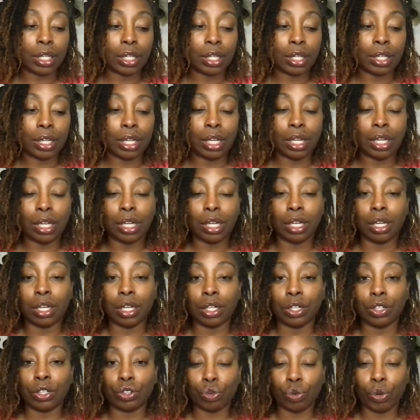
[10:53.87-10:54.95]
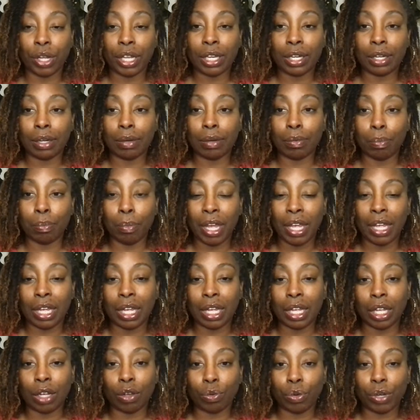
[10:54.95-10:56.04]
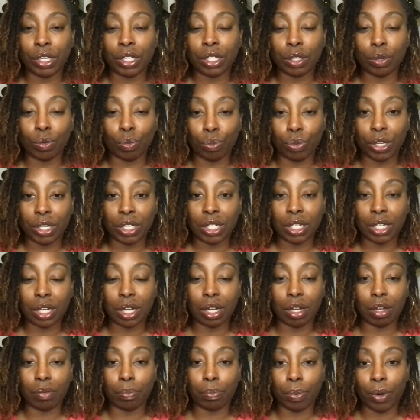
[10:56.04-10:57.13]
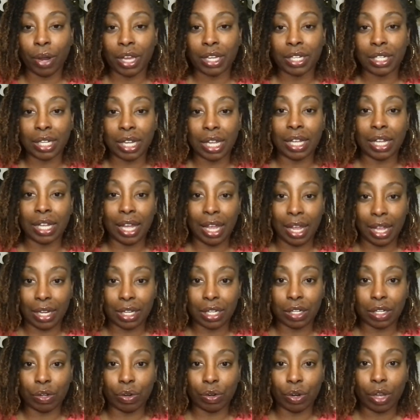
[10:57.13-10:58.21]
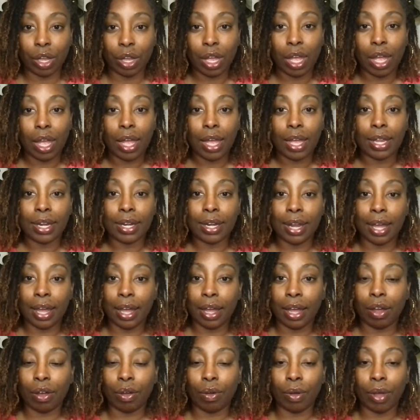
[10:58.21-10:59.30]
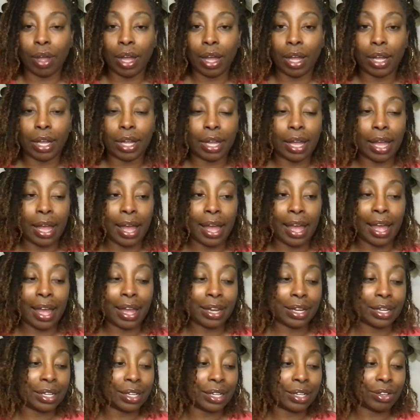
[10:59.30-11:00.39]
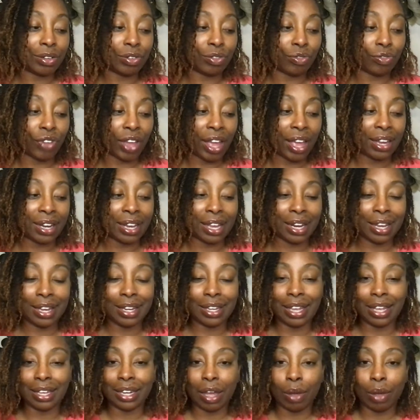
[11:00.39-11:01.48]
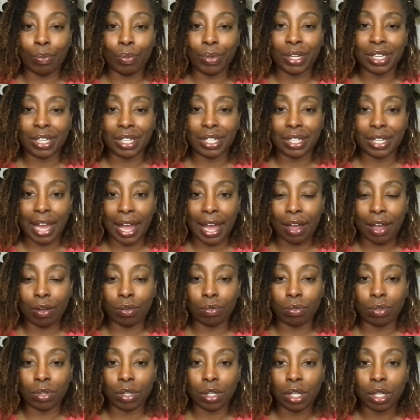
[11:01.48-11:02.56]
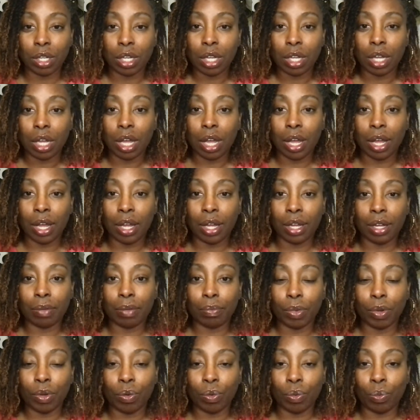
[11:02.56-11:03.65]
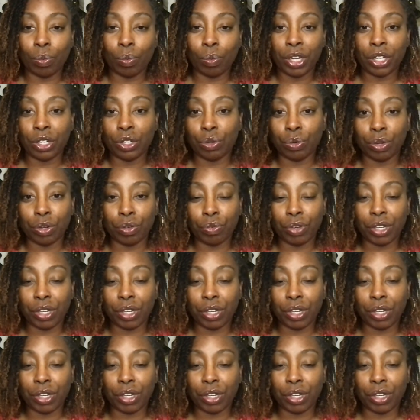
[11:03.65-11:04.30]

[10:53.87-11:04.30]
the chondroitin may increase the risk of prostate cancer. Now, I couldn't find anything that was sound when doing the